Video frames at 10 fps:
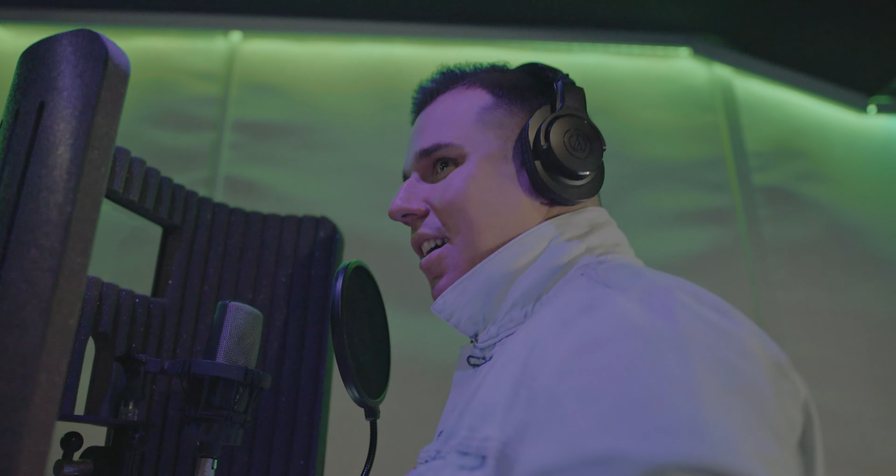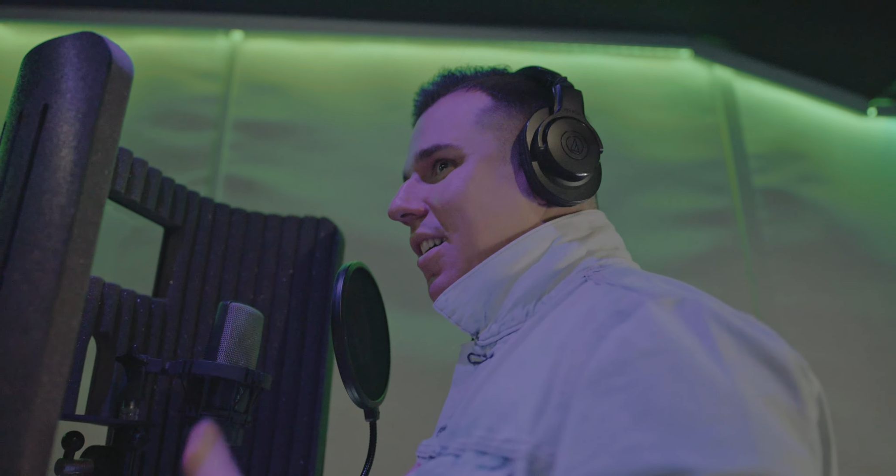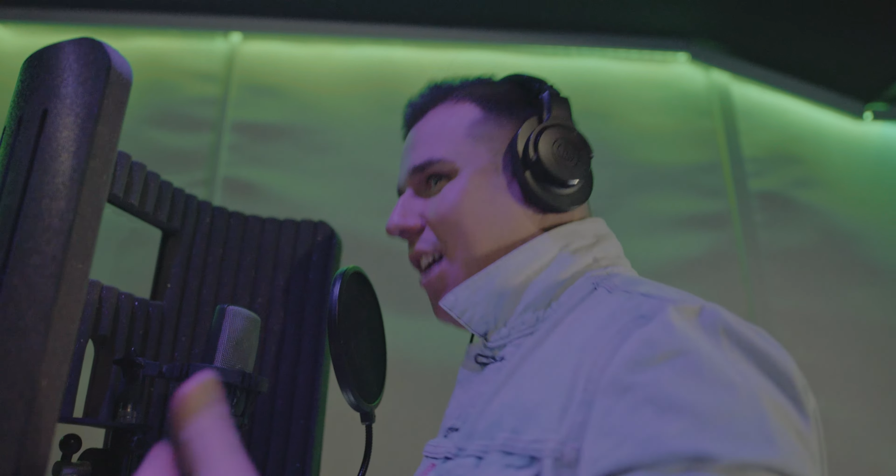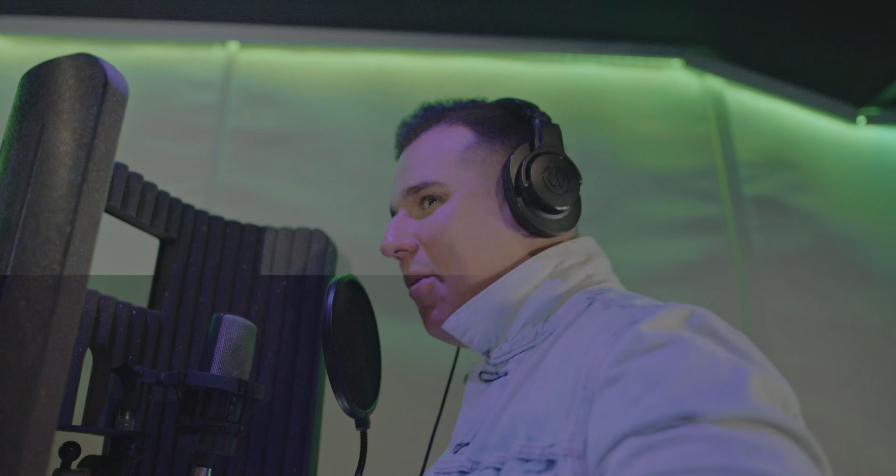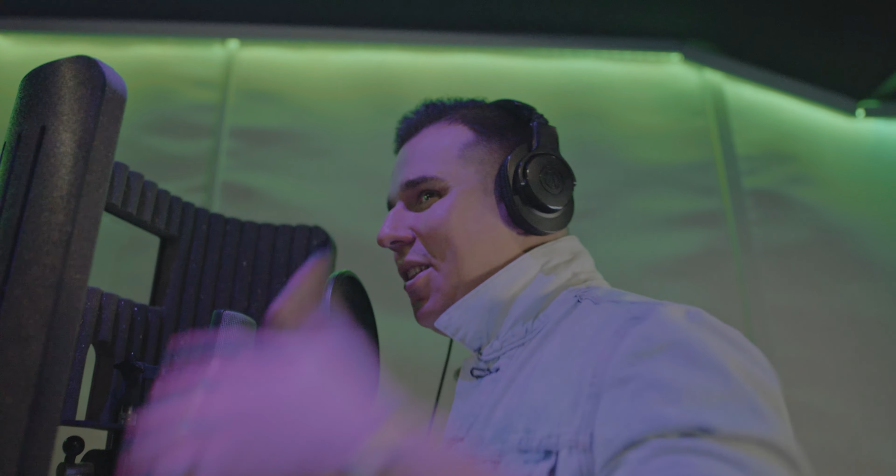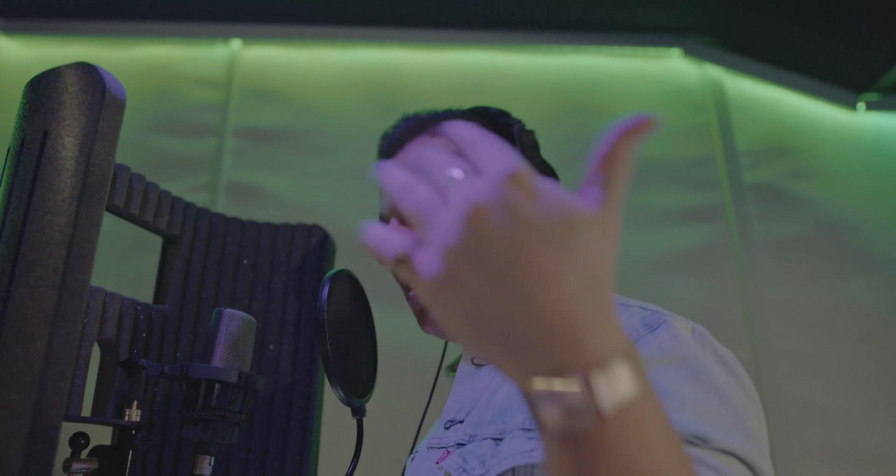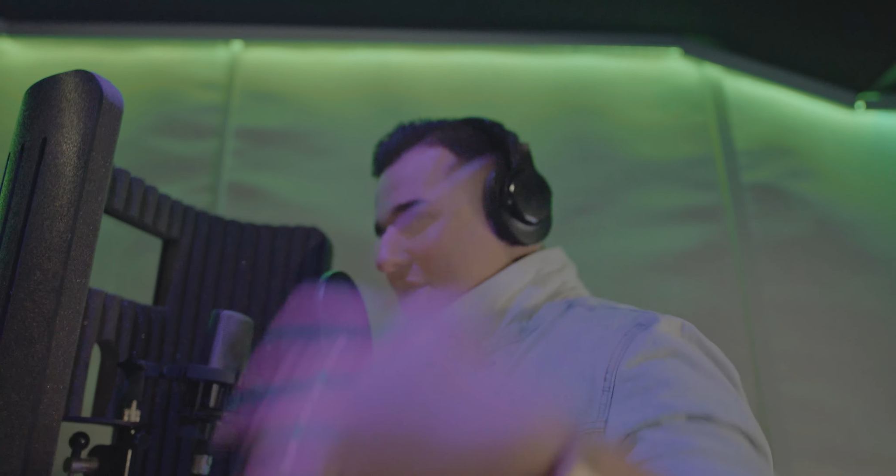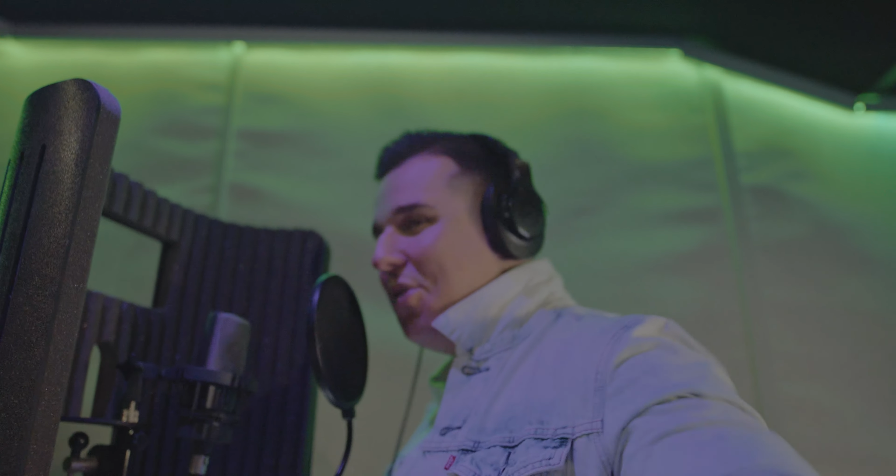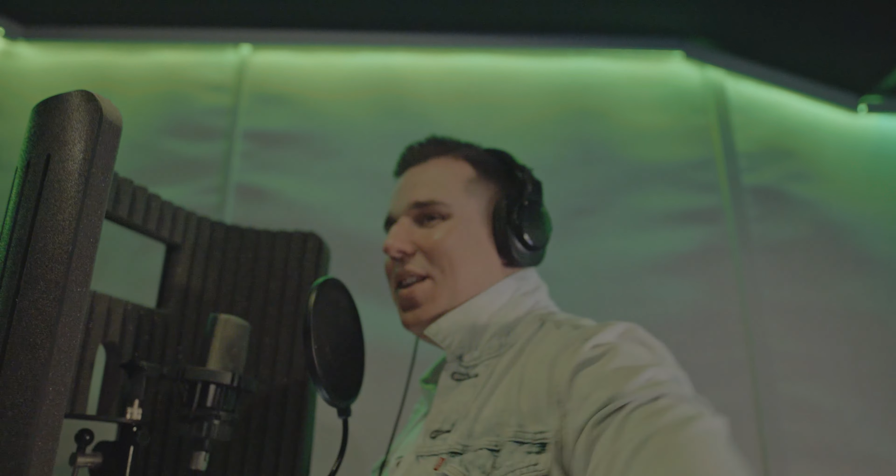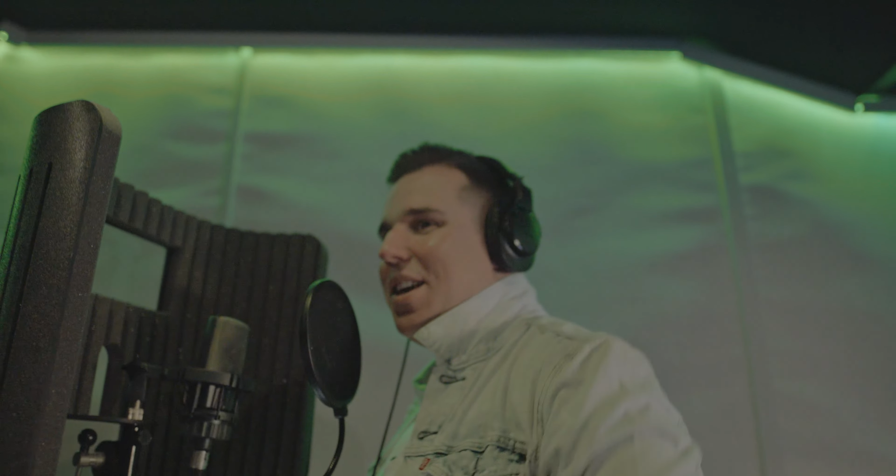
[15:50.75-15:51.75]
Coming in the
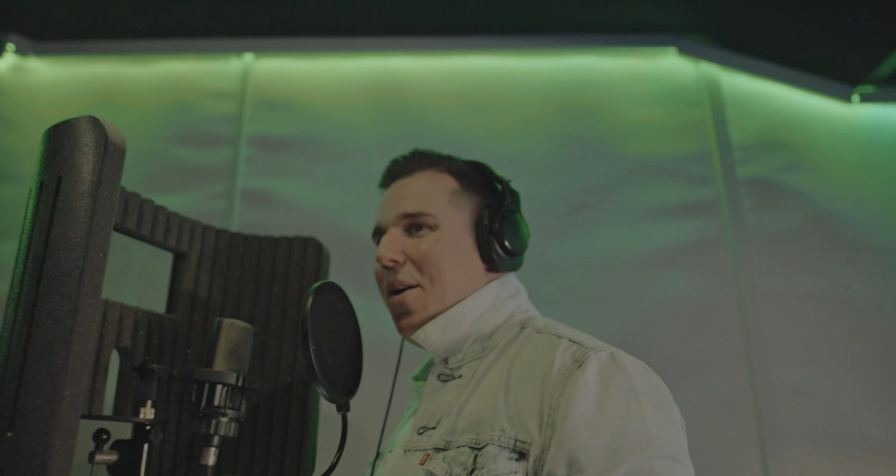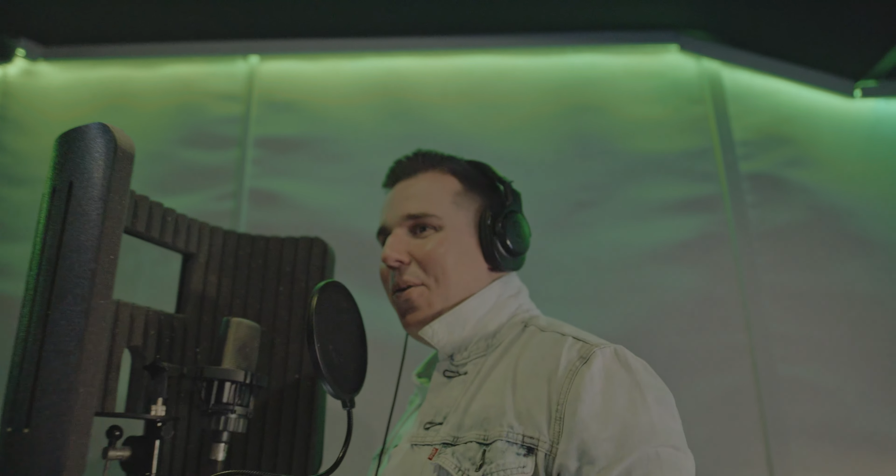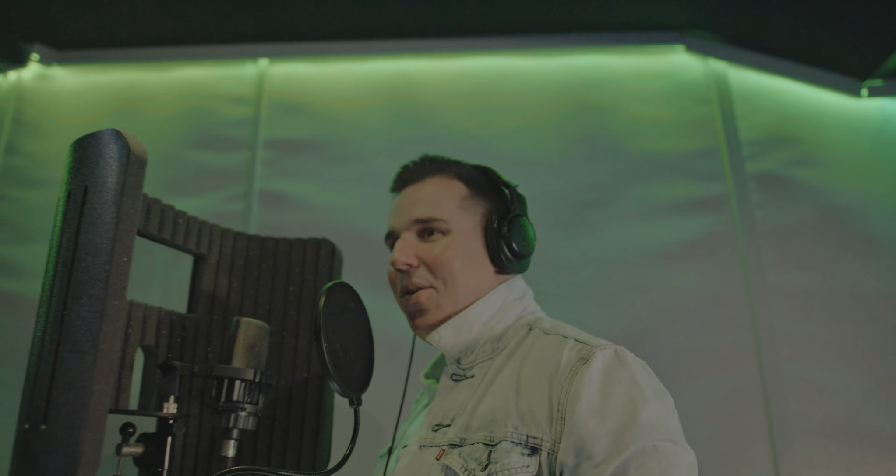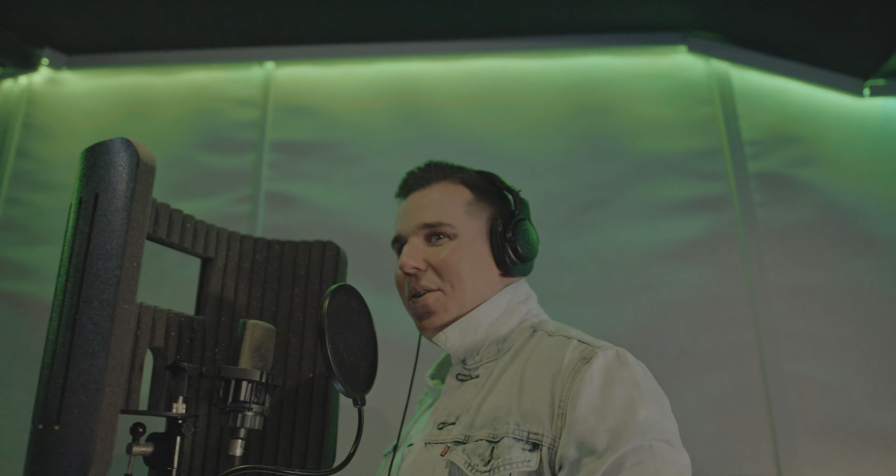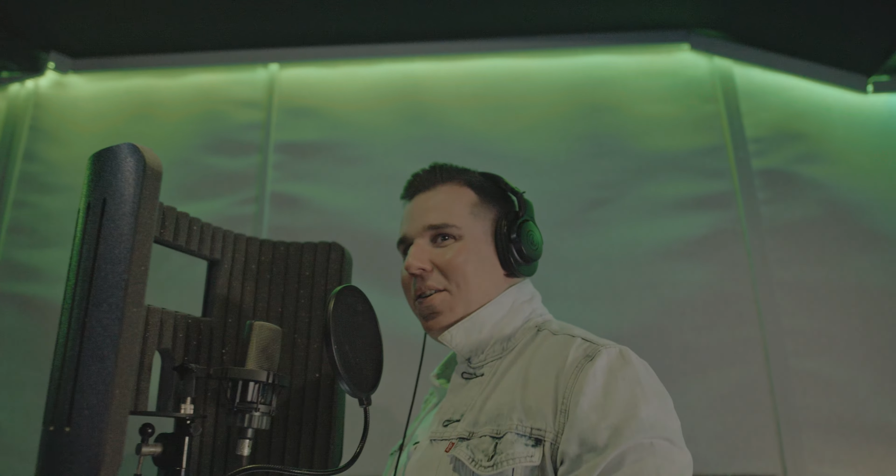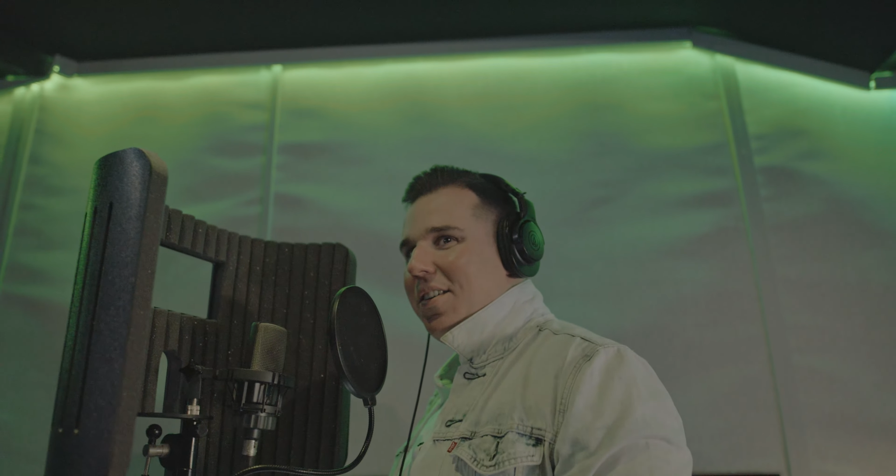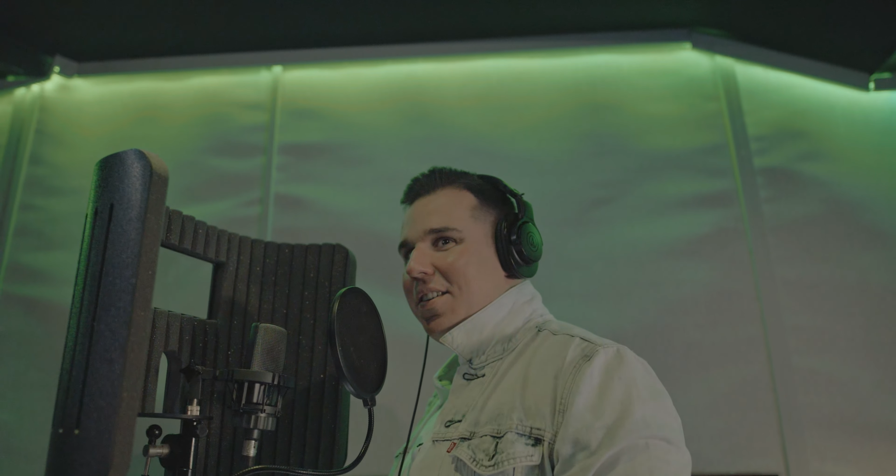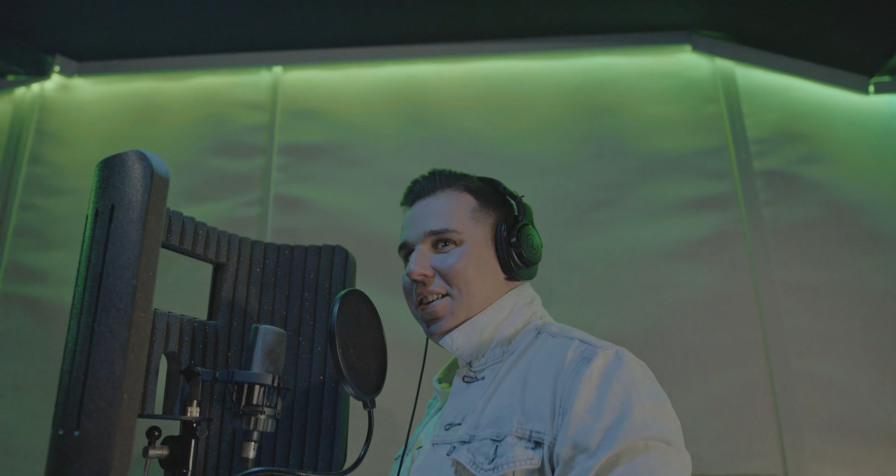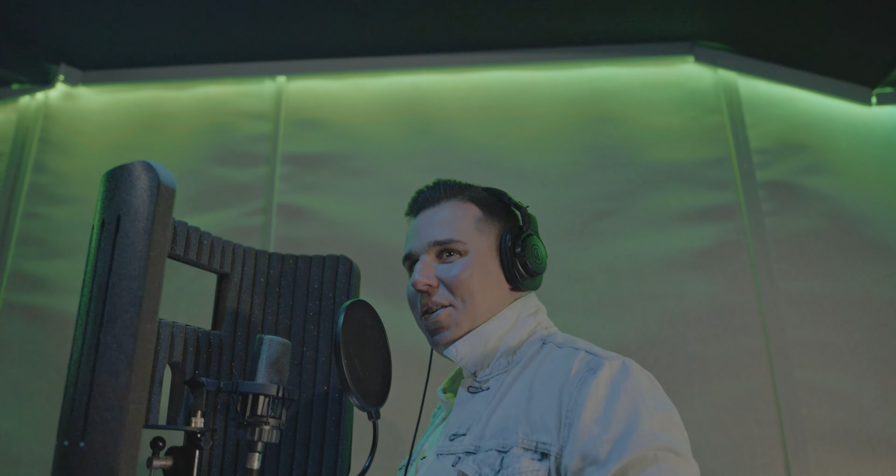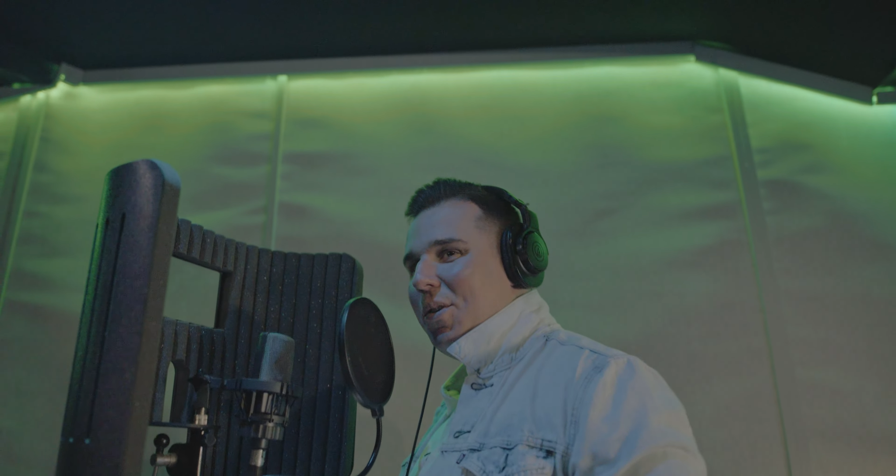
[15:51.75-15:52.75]
studio
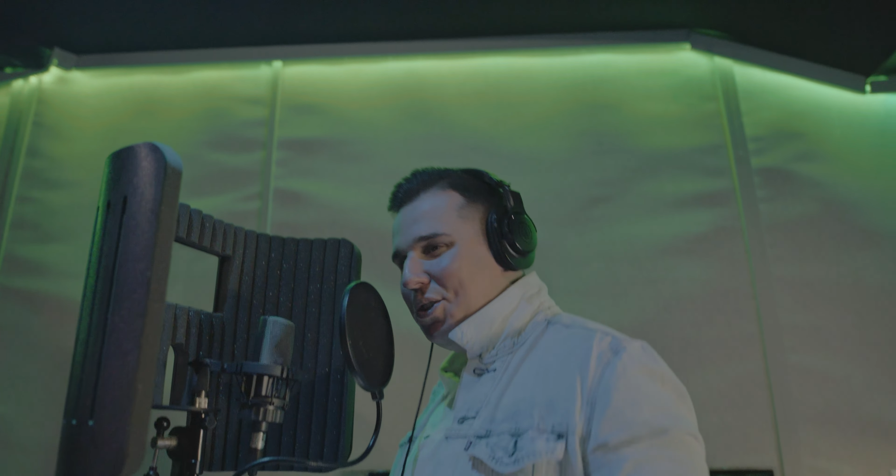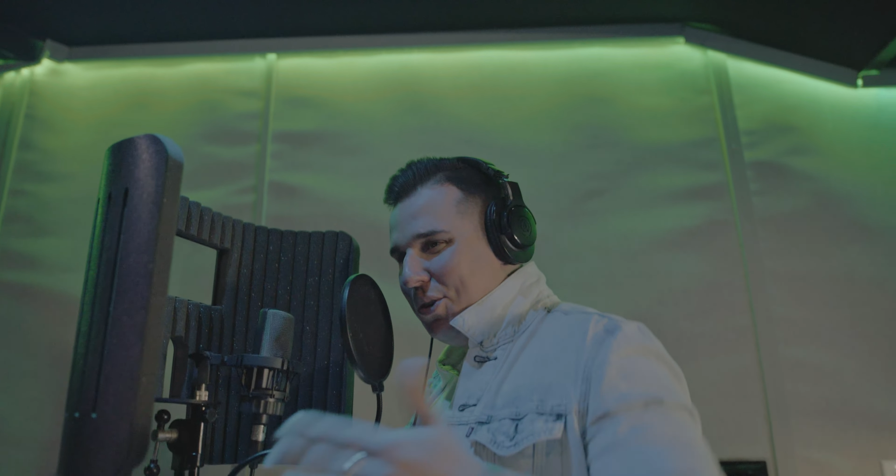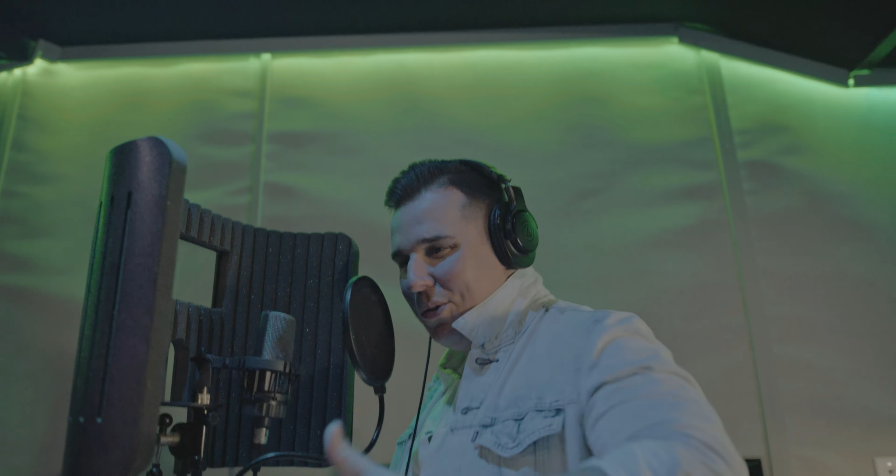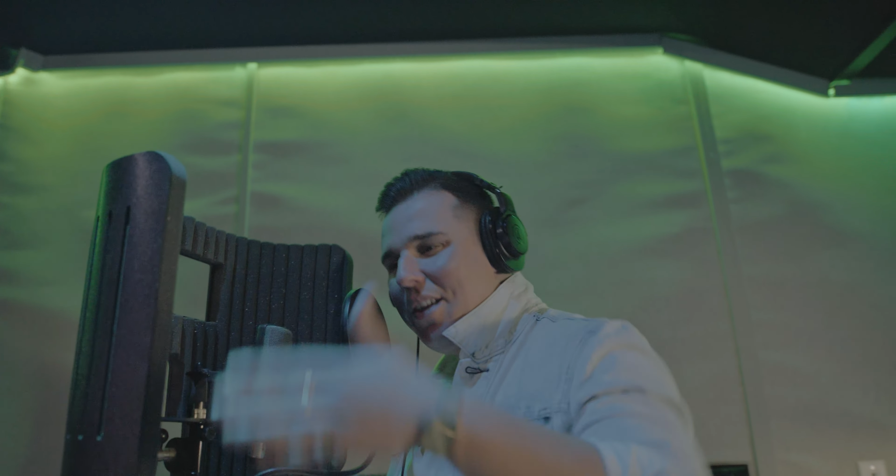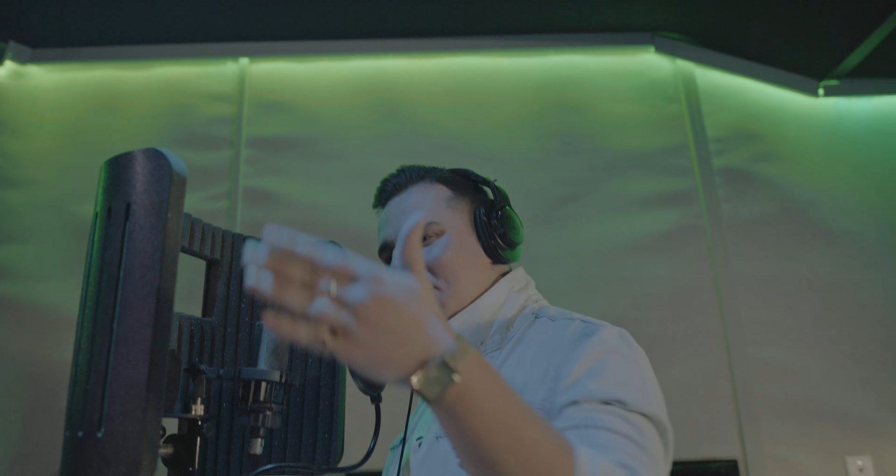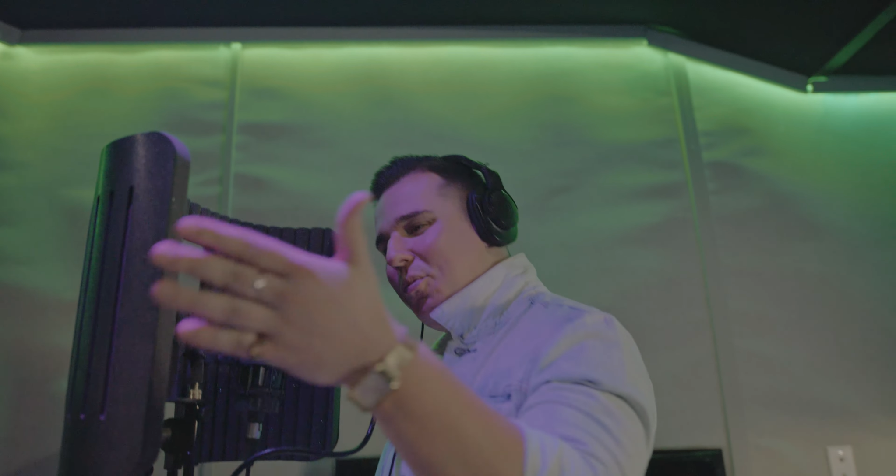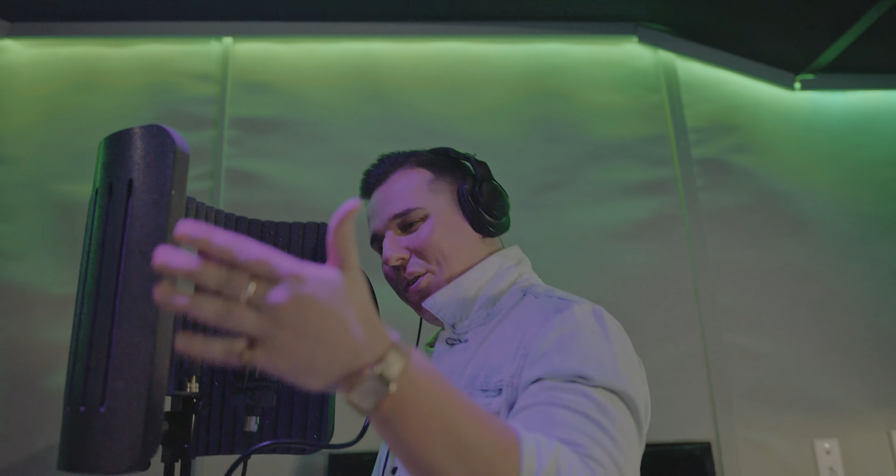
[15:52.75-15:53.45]
with Julius